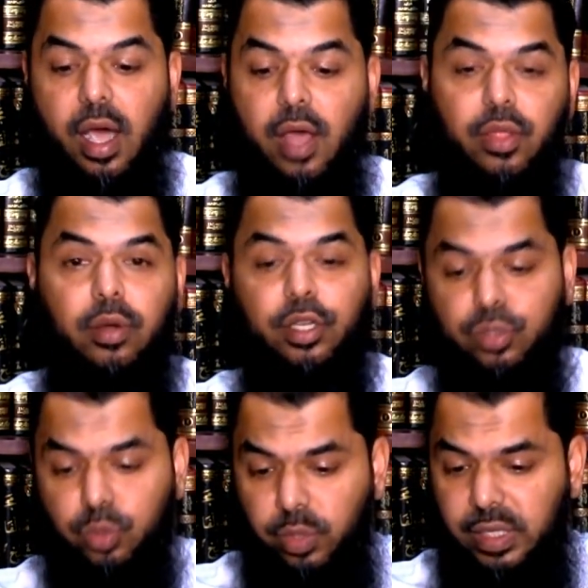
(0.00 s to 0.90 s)
Other
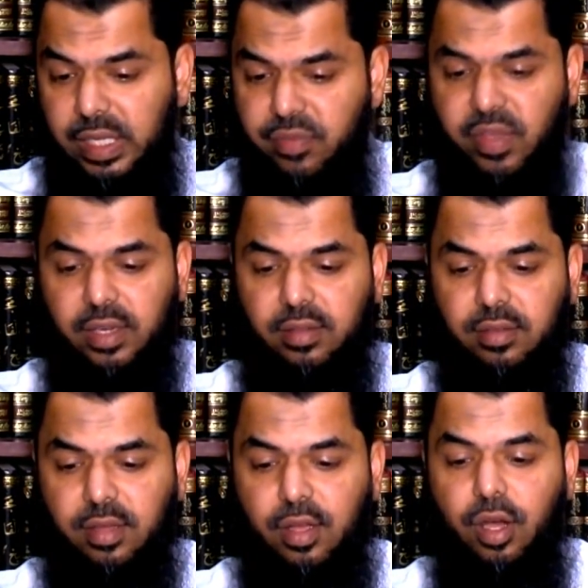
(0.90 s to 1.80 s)
historic
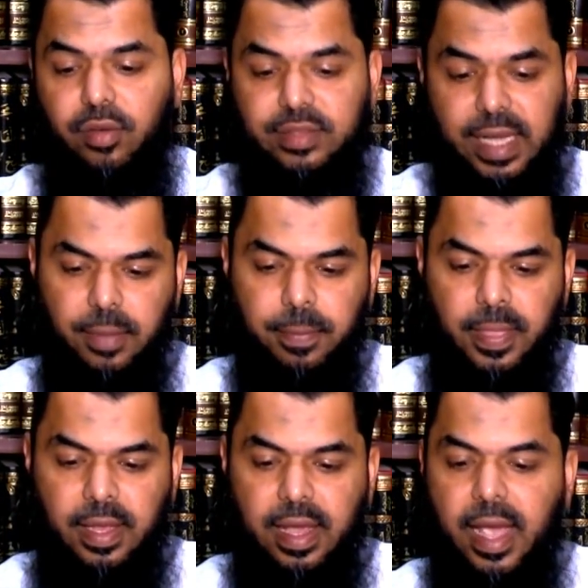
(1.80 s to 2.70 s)
events of Dam
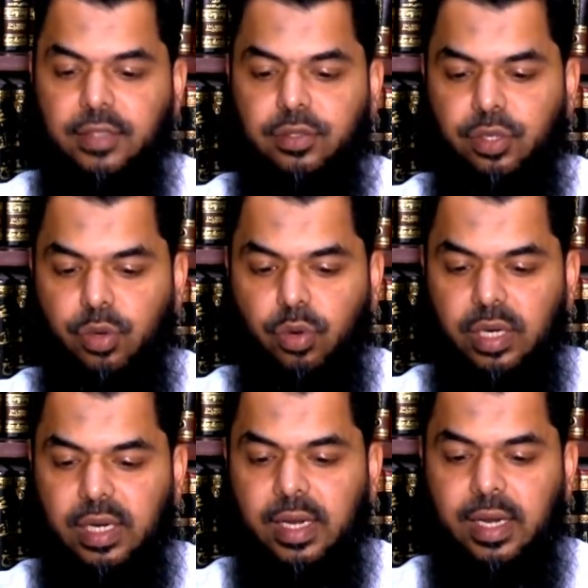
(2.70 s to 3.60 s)
as
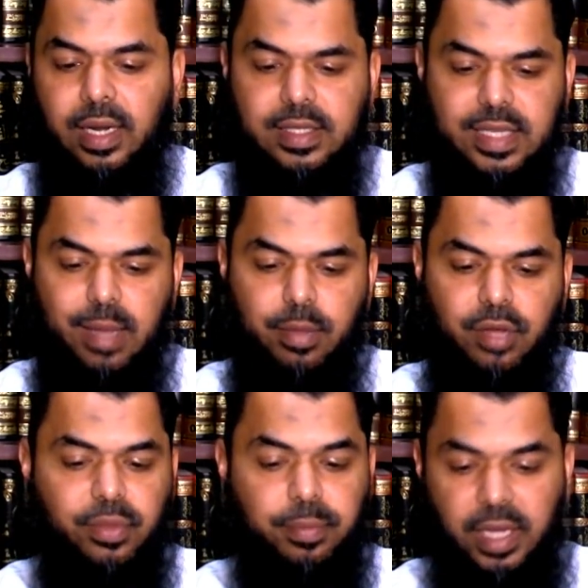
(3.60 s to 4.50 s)
recorded in Al-Isaba
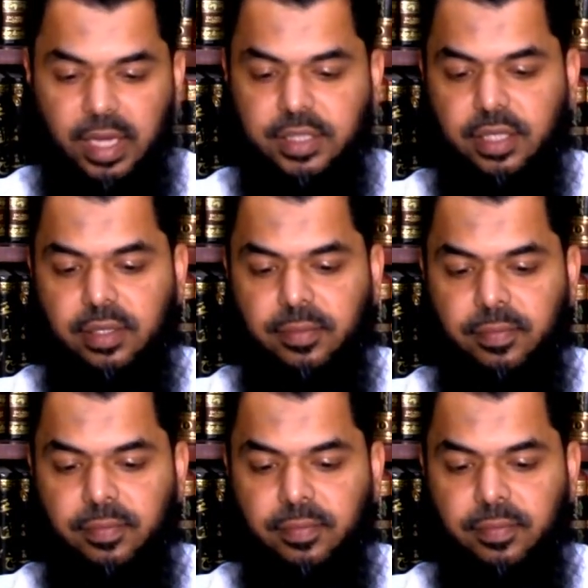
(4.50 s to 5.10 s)
of Ibn Hajar.